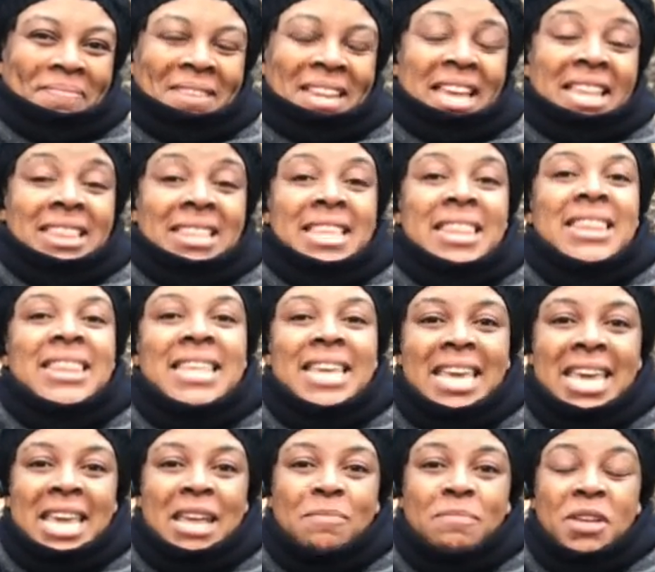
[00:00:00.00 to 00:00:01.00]
The
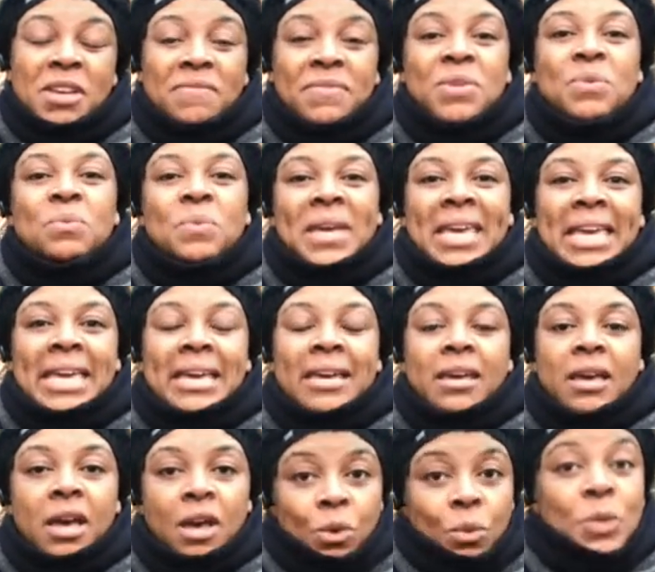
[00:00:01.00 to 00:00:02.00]
theme of the week
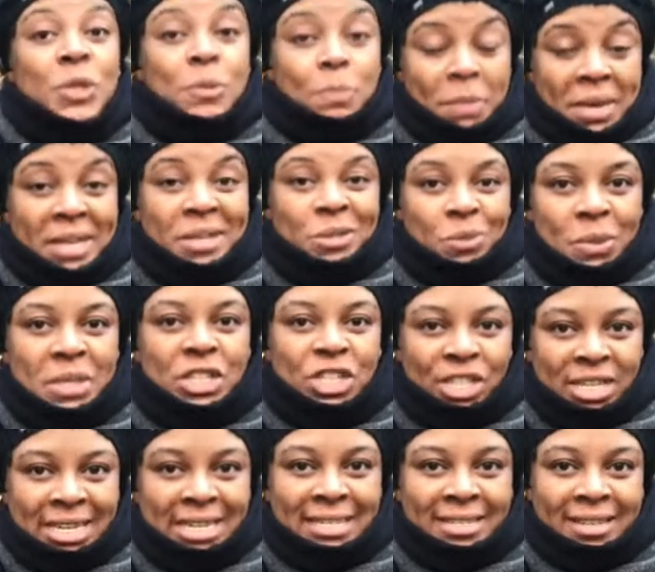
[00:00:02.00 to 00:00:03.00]
was meals with
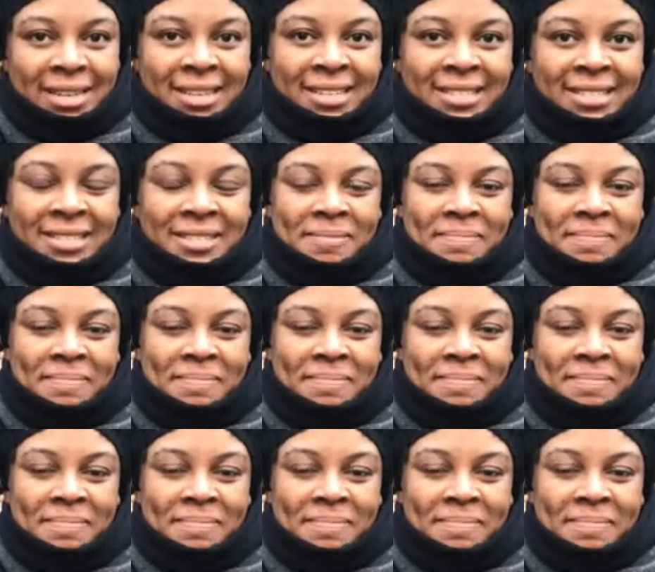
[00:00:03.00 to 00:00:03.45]
Jesus,